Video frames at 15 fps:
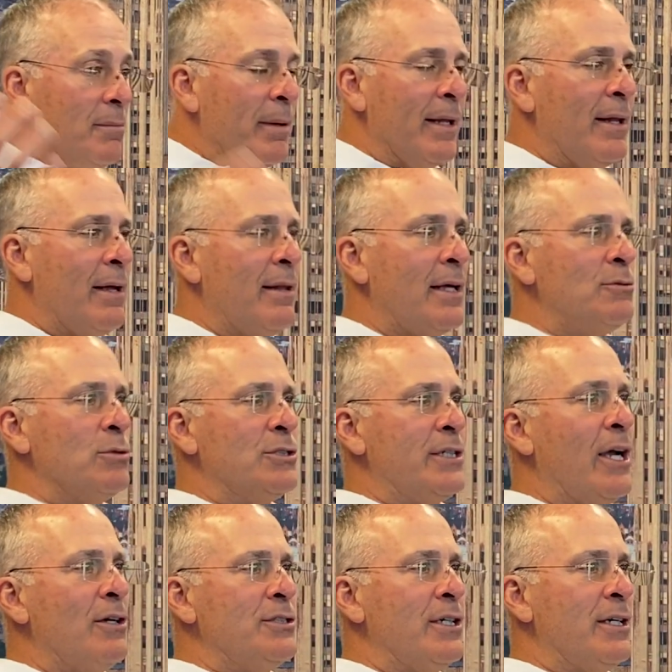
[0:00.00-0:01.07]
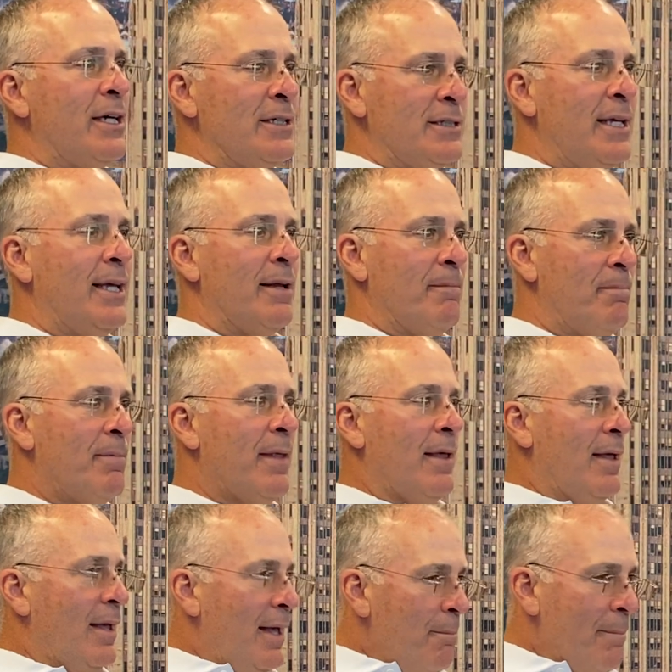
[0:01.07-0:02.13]
I mean, that, that's what scares you because he can
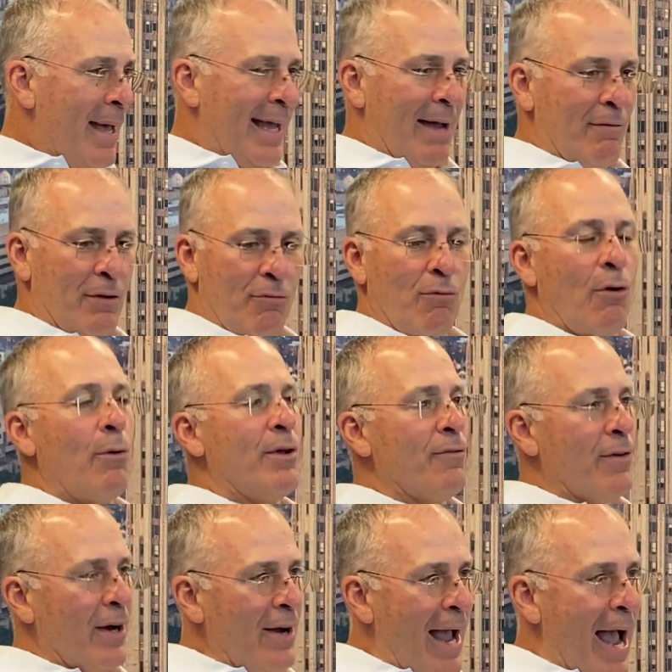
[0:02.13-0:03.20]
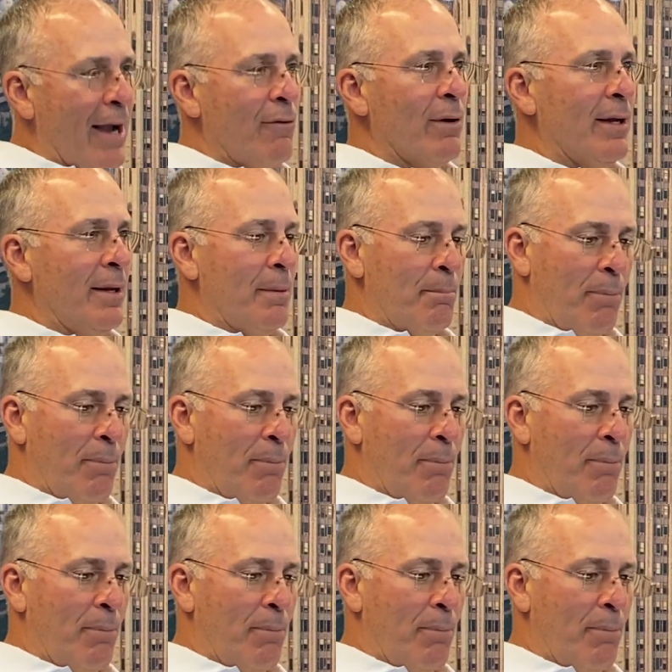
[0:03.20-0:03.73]
make every throw. He's very accurate.